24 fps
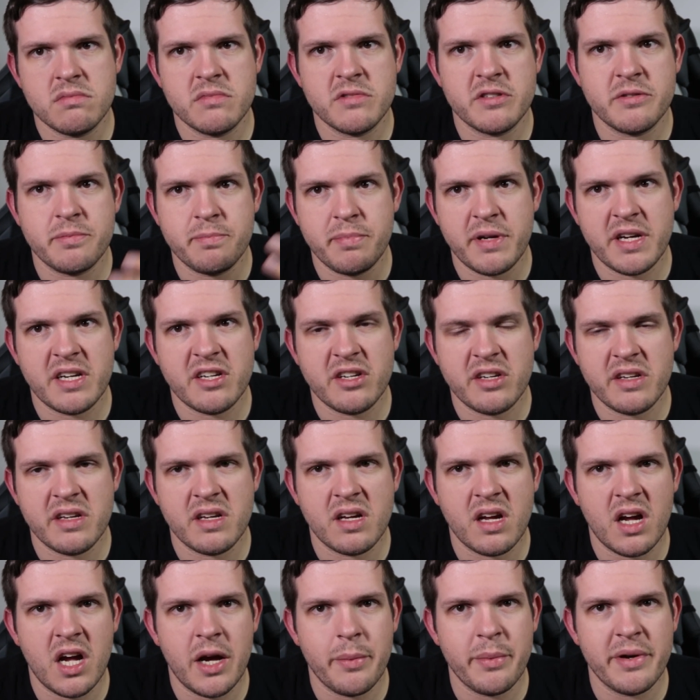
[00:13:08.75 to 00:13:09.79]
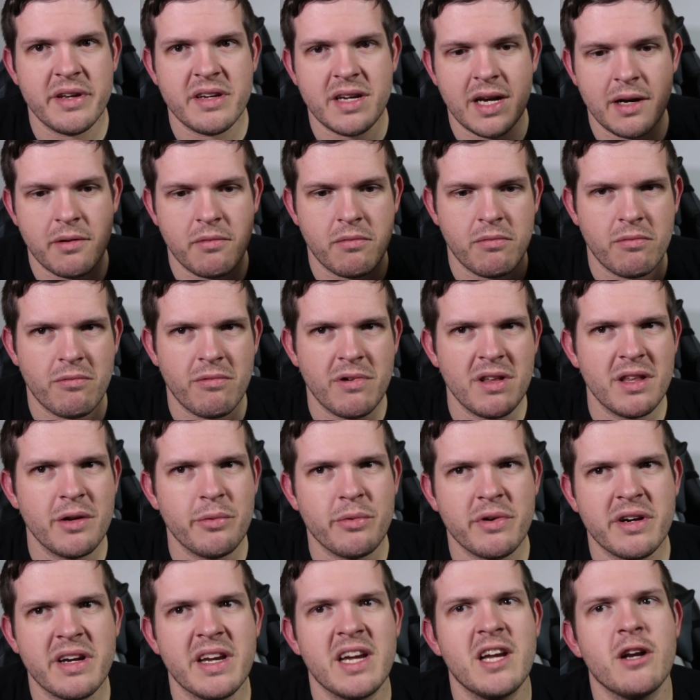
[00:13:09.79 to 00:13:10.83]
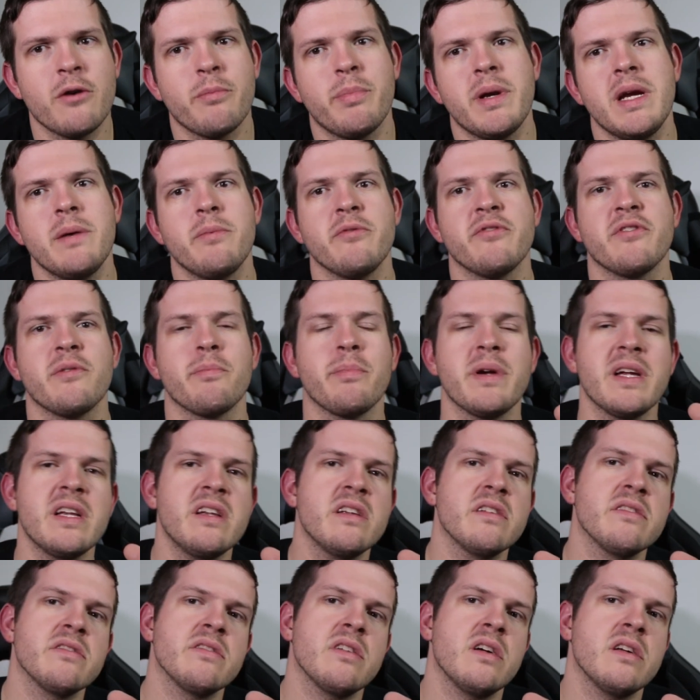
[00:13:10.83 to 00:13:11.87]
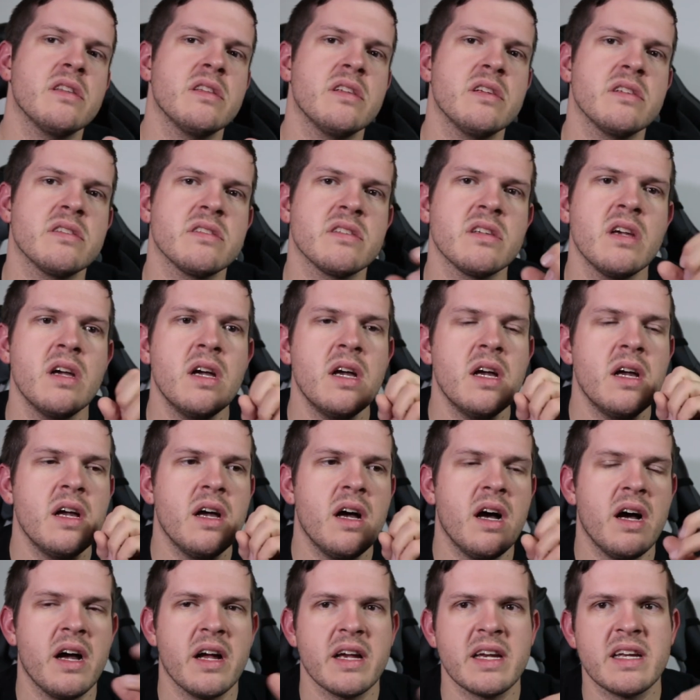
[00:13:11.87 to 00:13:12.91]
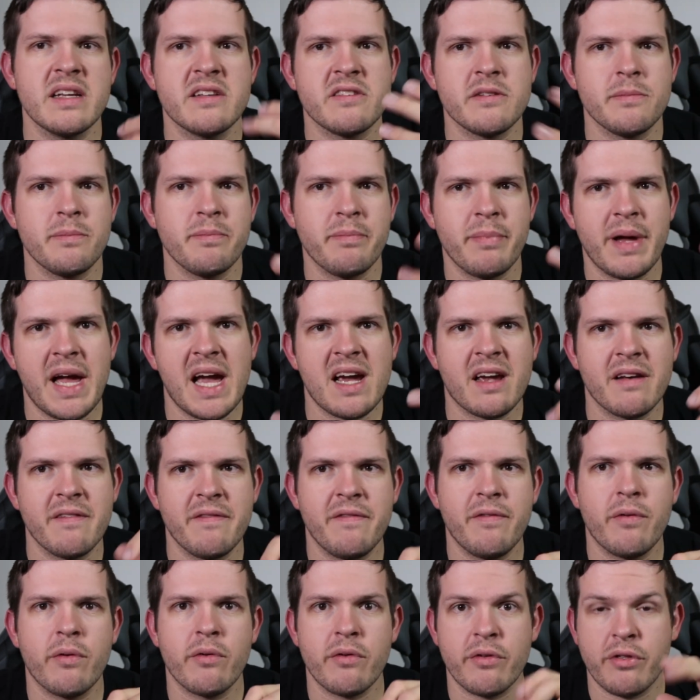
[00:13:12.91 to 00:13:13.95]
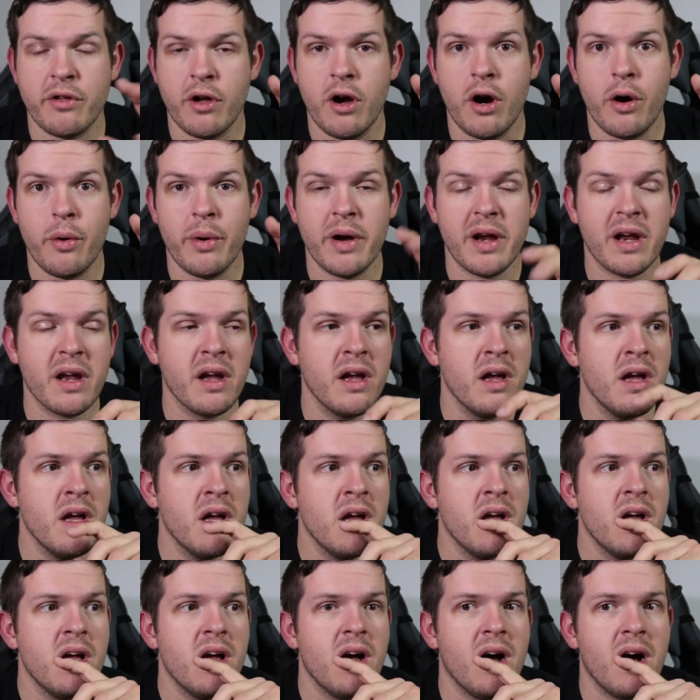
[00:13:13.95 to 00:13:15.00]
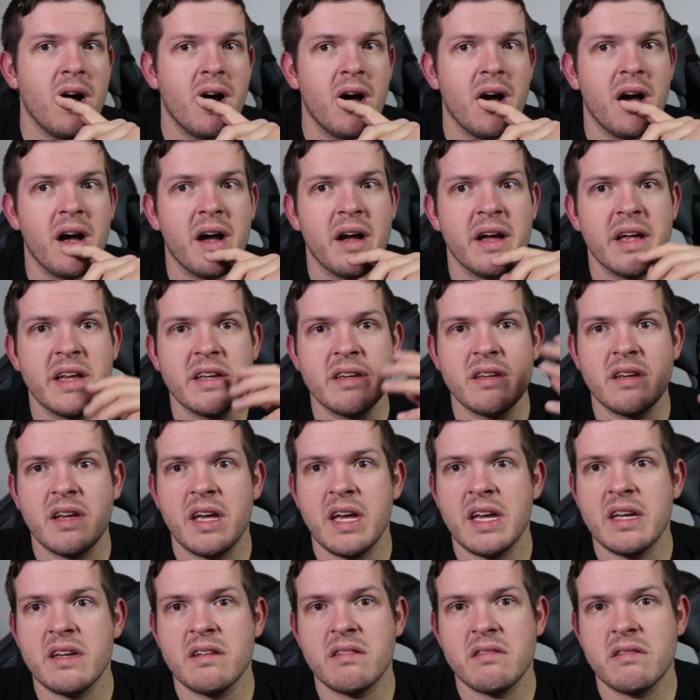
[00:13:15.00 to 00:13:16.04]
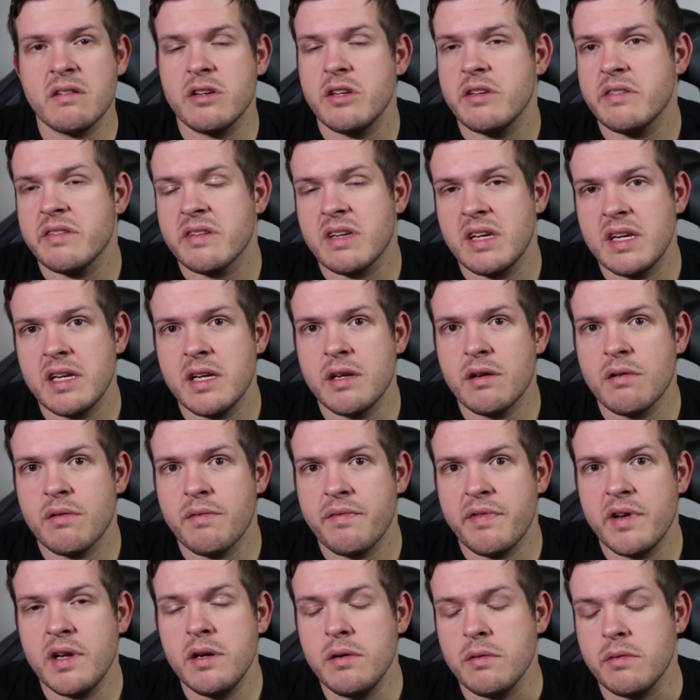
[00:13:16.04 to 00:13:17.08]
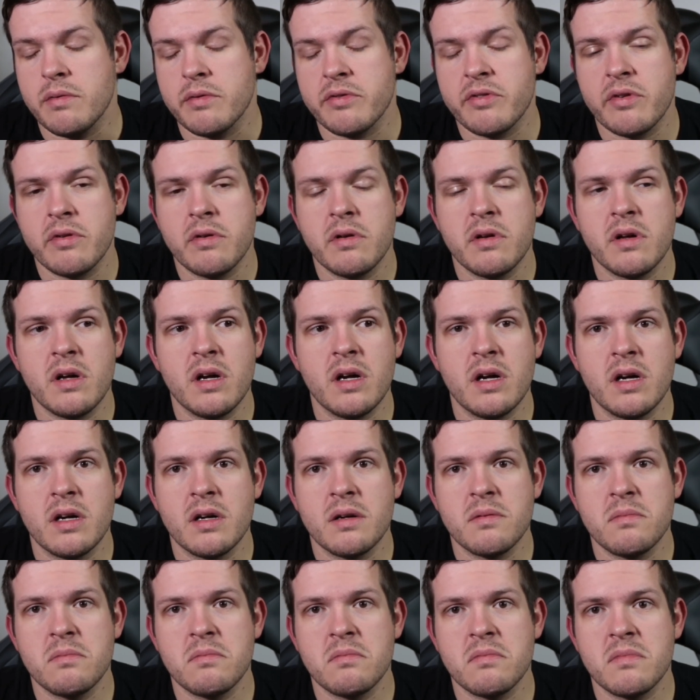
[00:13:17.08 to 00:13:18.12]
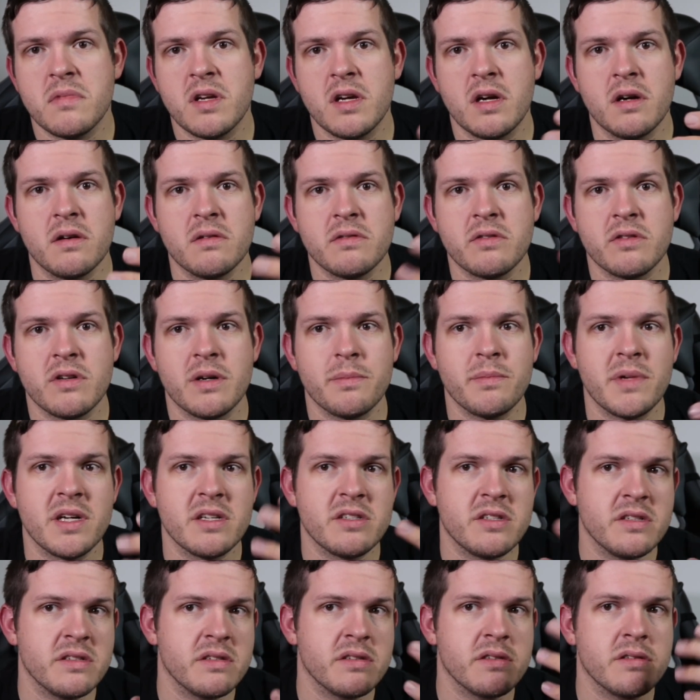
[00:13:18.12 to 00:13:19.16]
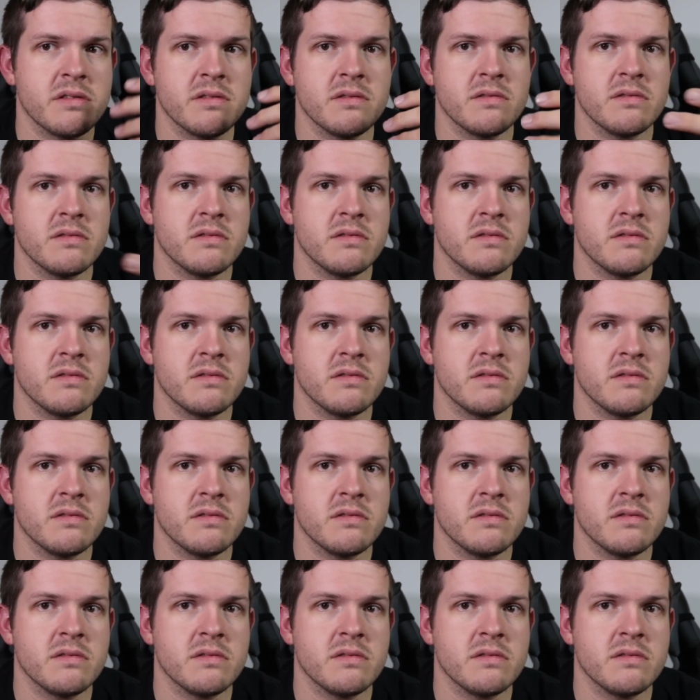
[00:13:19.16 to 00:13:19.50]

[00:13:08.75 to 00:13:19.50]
Especially comment. I really want to hear people's opinions on this. And get some back and forth going. And just get your views. So I'm not just